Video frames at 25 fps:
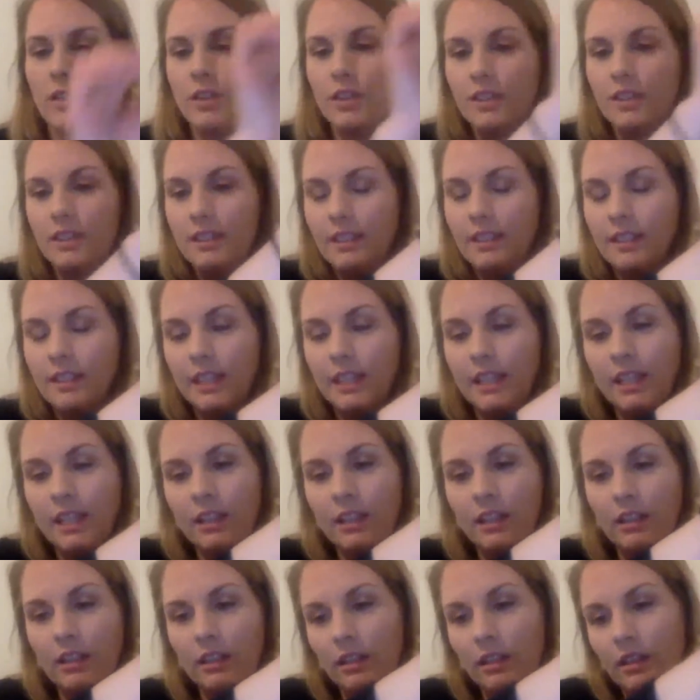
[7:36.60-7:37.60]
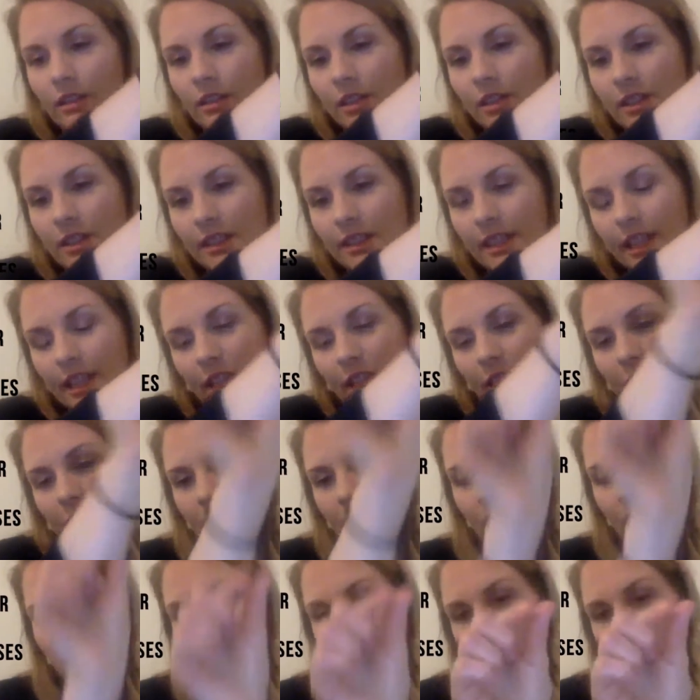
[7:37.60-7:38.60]

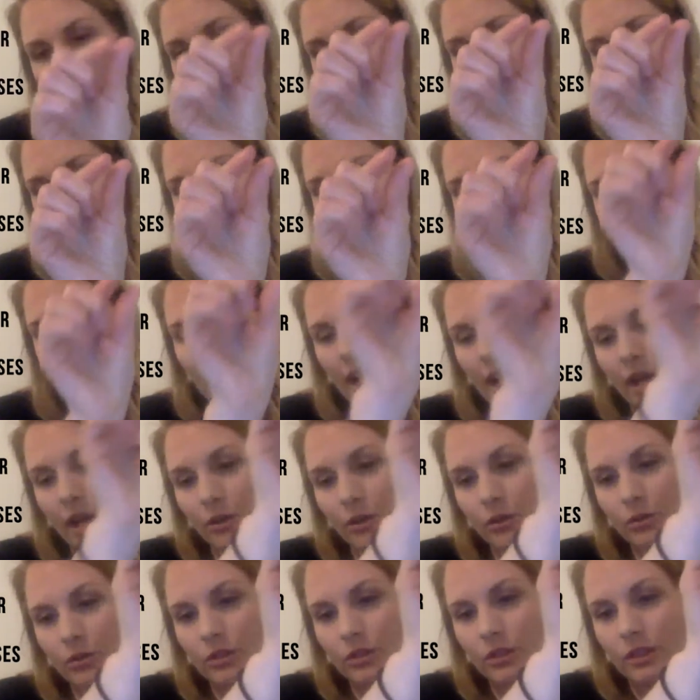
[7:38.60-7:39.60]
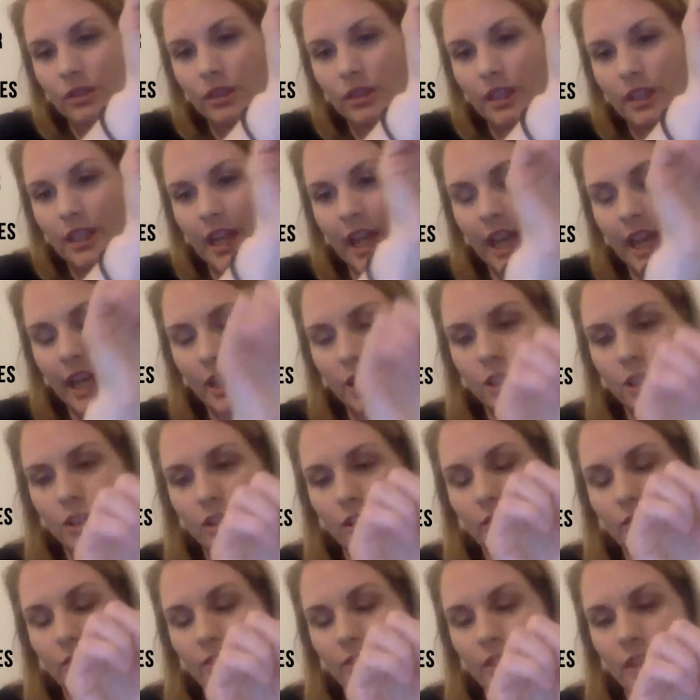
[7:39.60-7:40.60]
ceiling around the edge
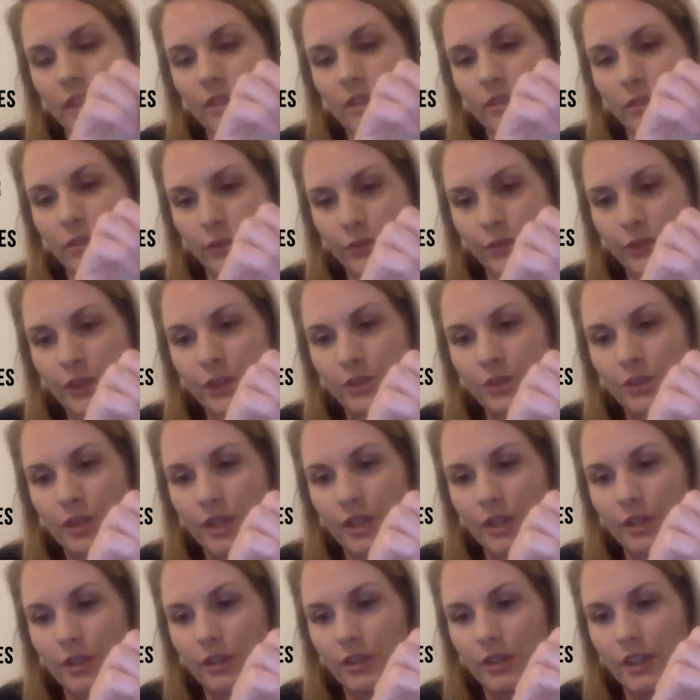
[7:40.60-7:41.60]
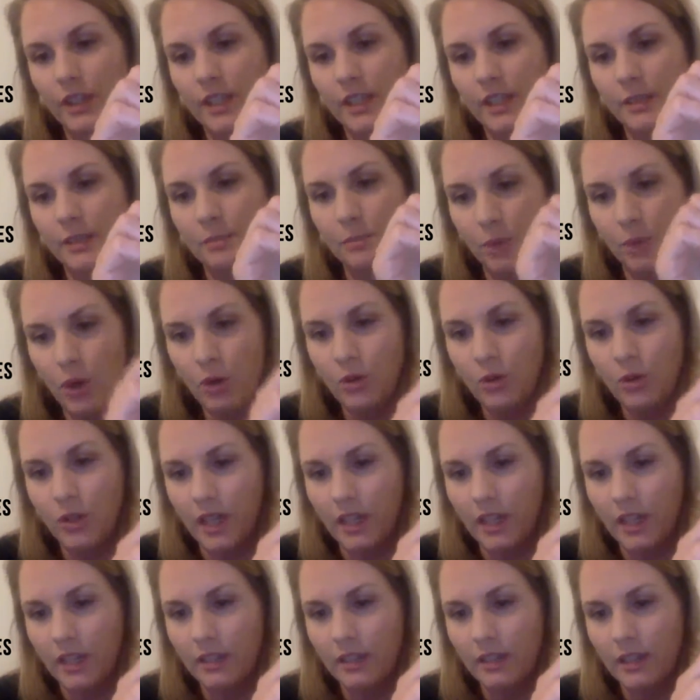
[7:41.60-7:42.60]
of the refrigerator is
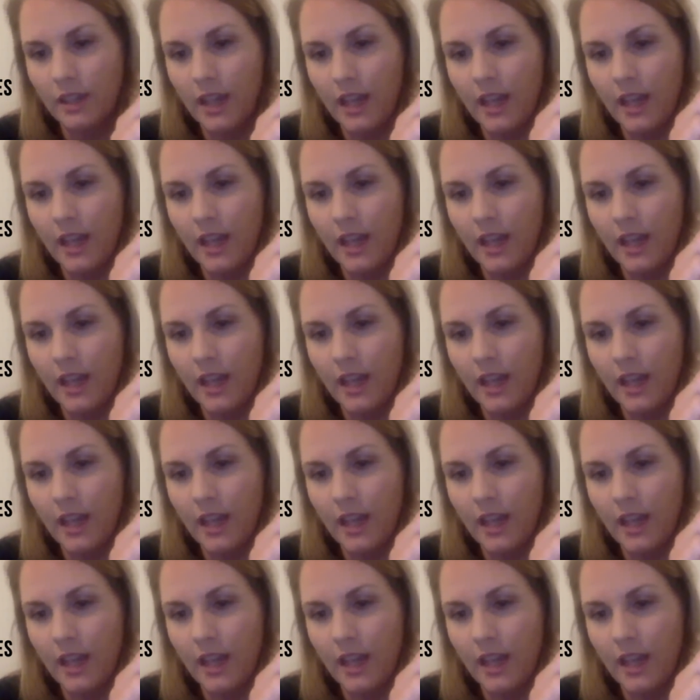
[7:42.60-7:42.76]
broken.